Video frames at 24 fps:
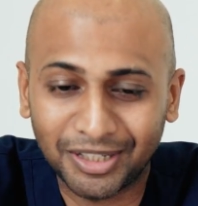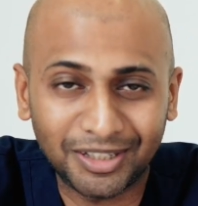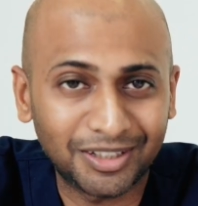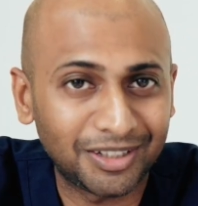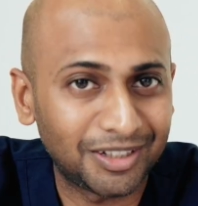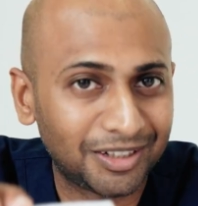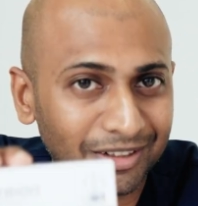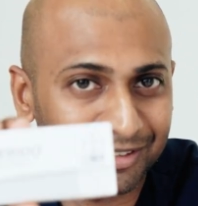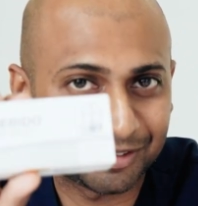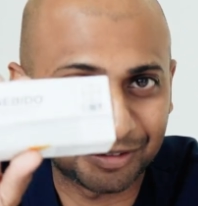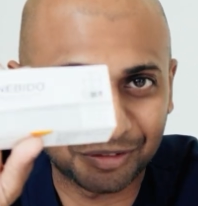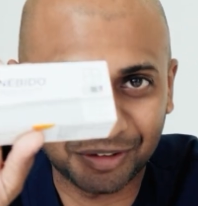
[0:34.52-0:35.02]

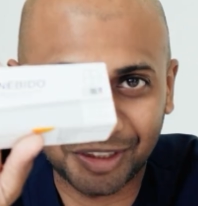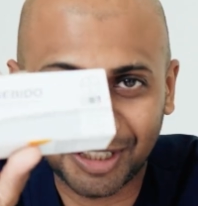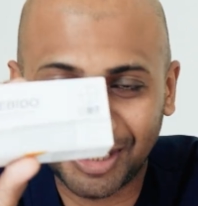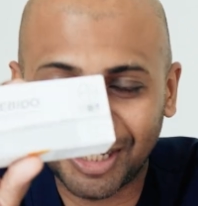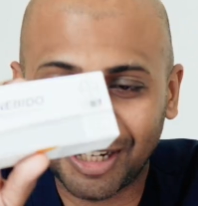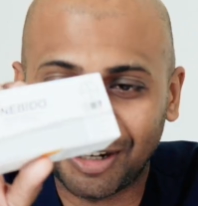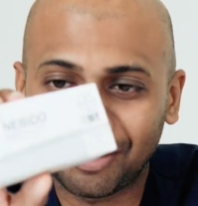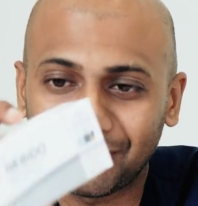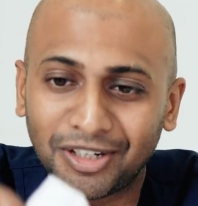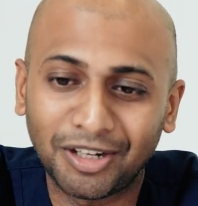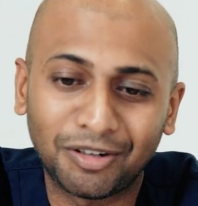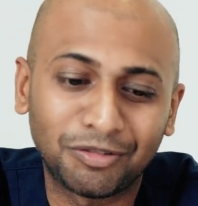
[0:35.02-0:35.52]
but it's only
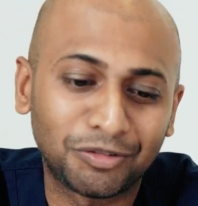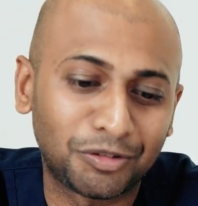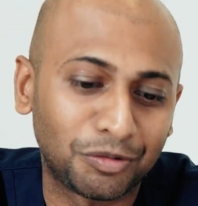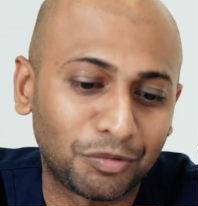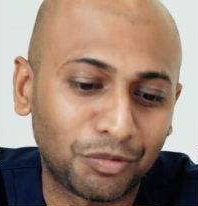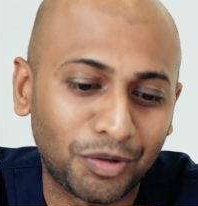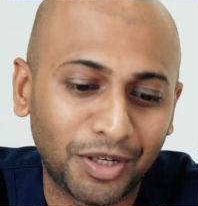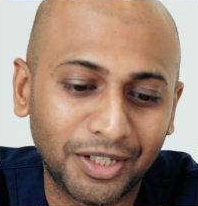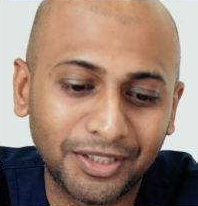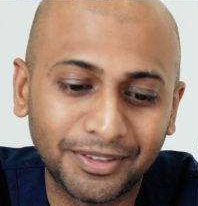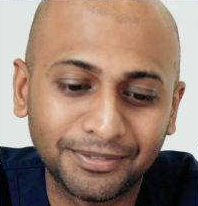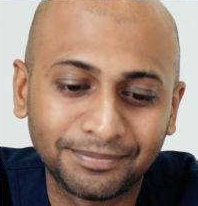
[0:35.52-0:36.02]
down to
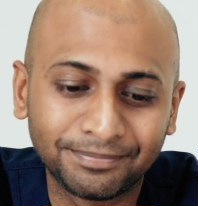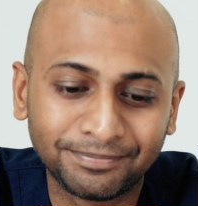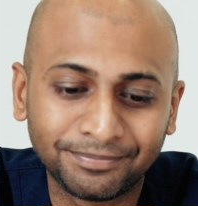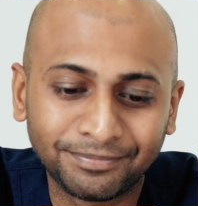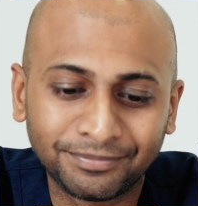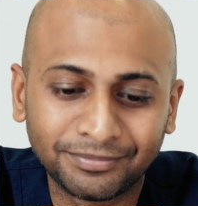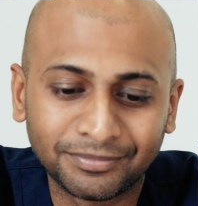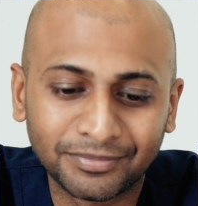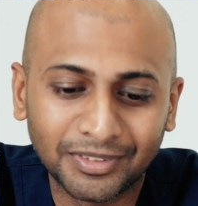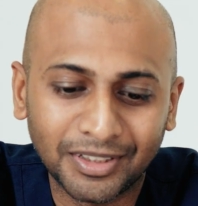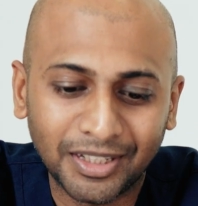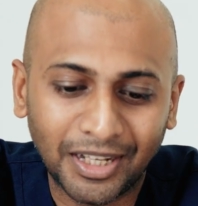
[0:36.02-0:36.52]
one.
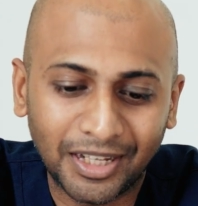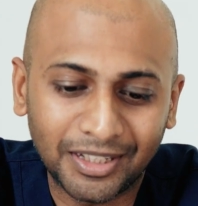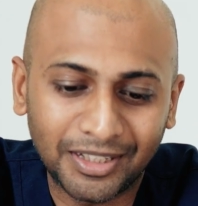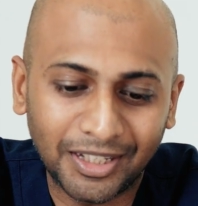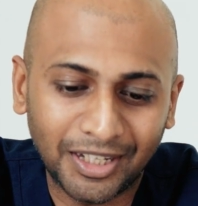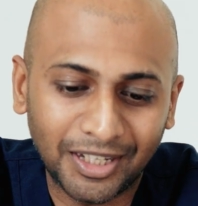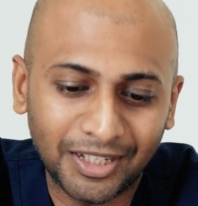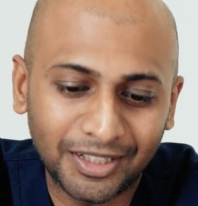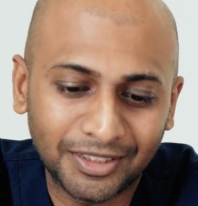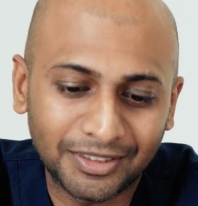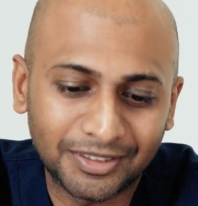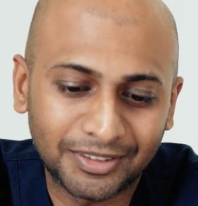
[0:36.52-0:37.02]
And
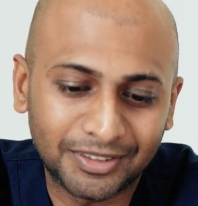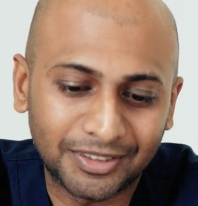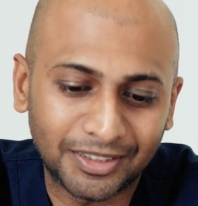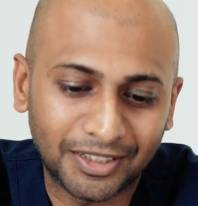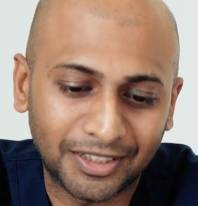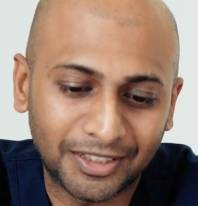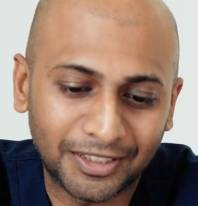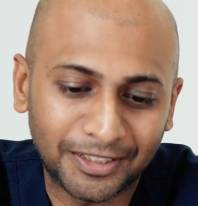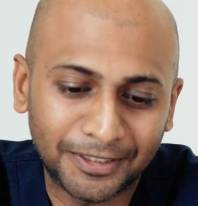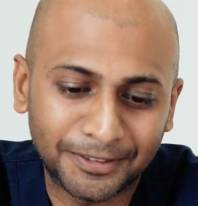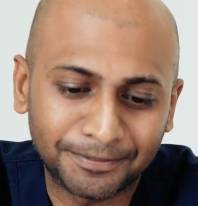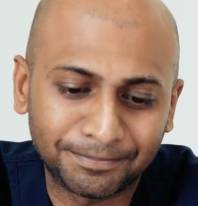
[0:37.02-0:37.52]
there is
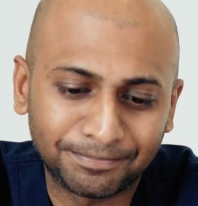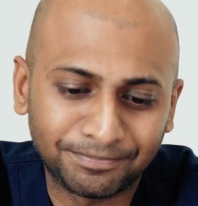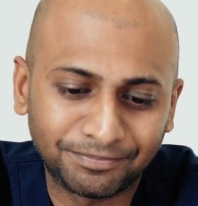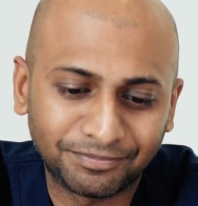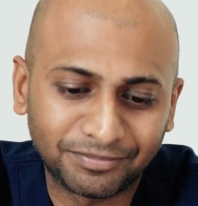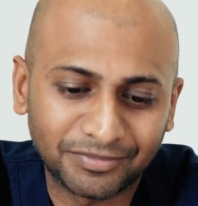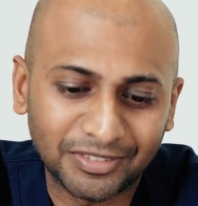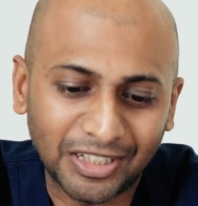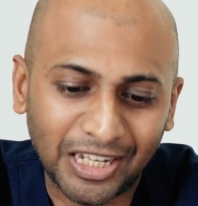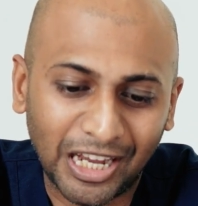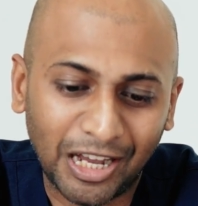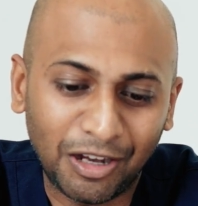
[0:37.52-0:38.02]

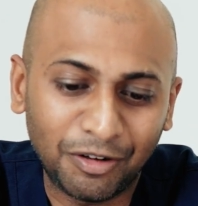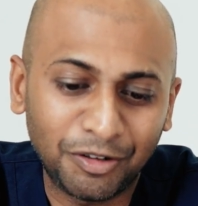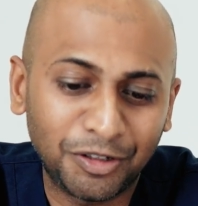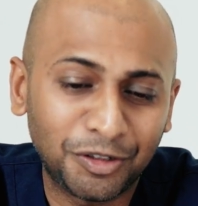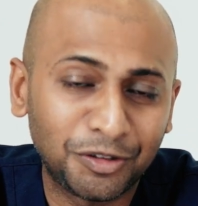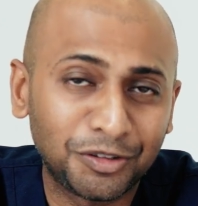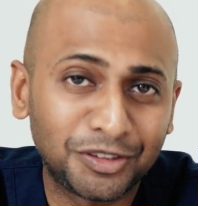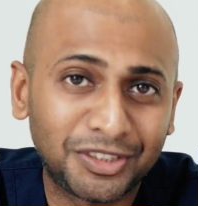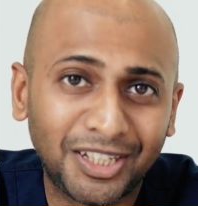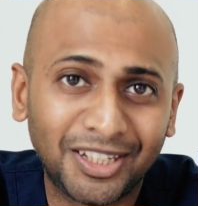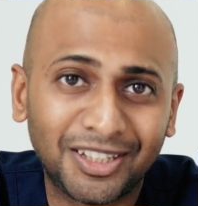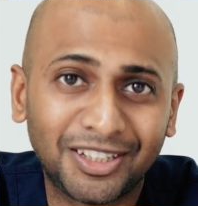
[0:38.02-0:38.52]
how to
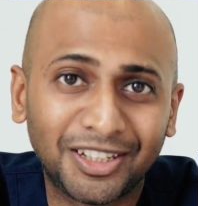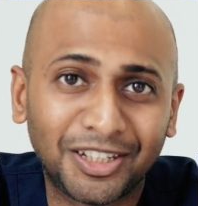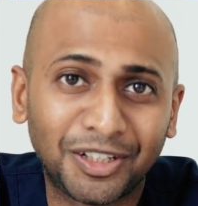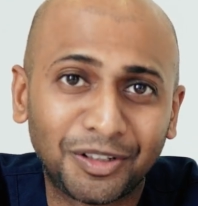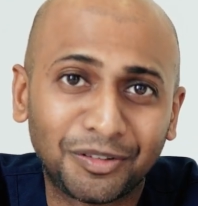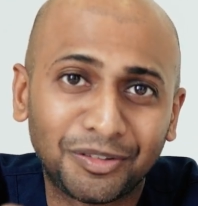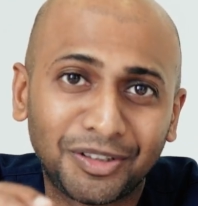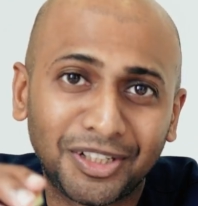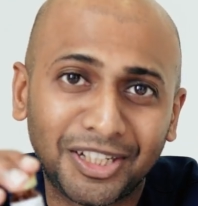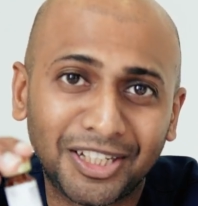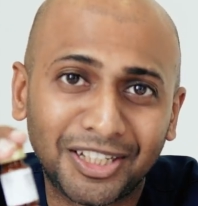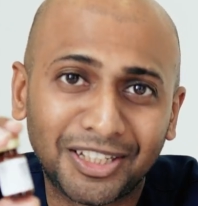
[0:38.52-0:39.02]
use it.
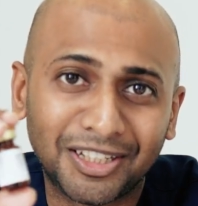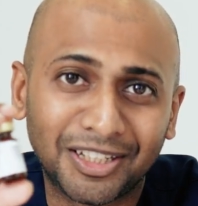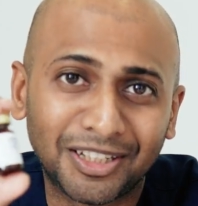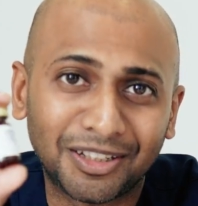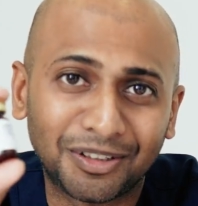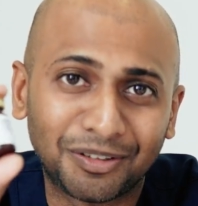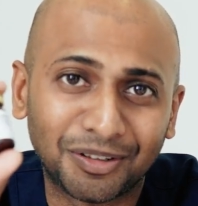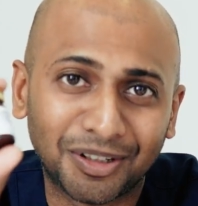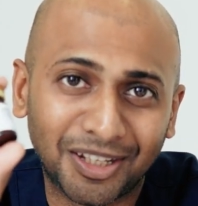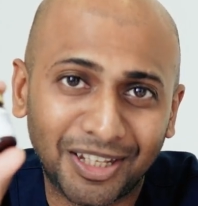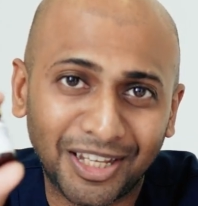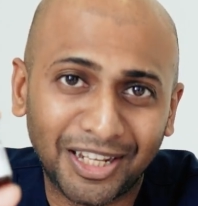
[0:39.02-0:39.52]
You
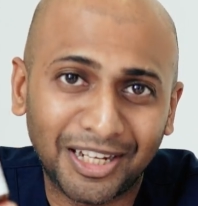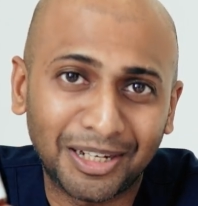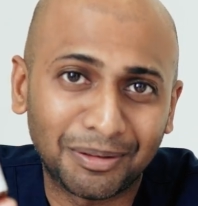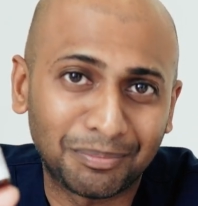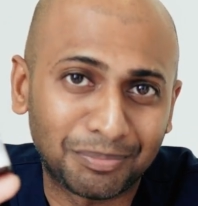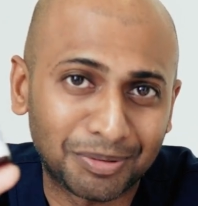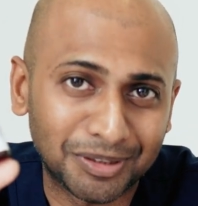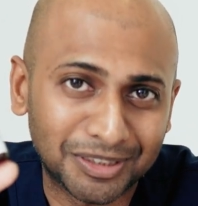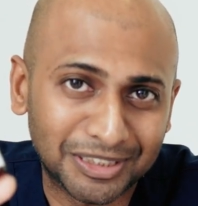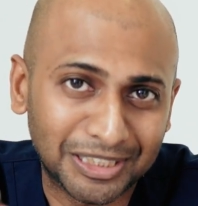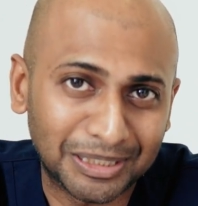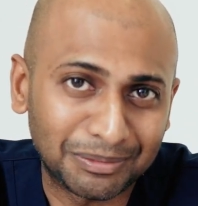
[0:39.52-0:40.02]
need to get a
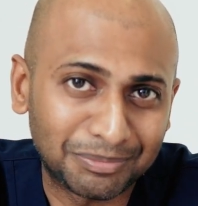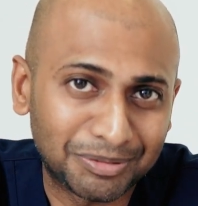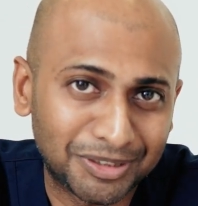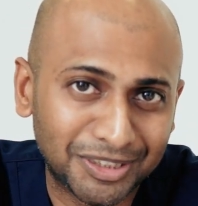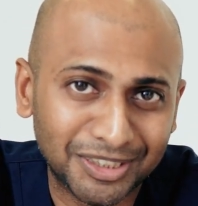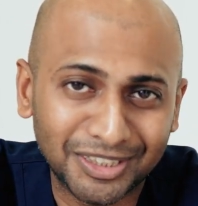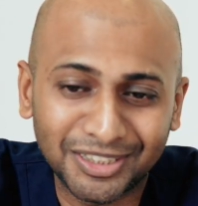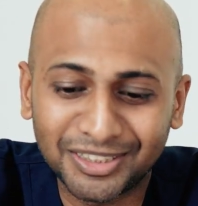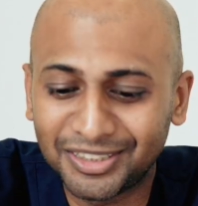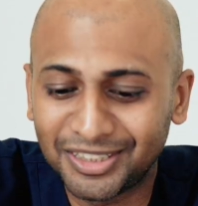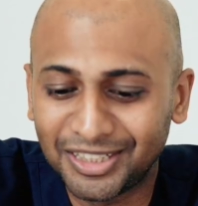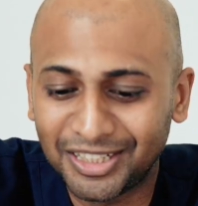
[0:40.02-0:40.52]

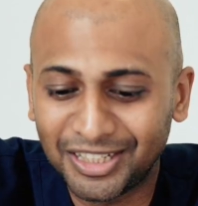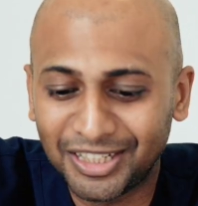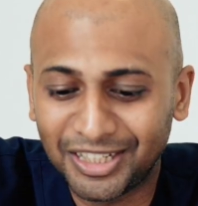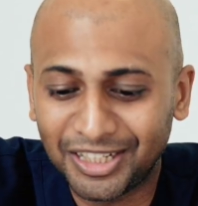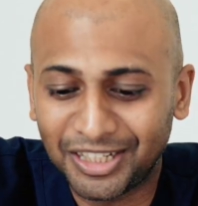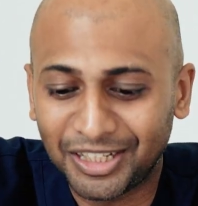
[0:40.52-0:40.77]
prescription.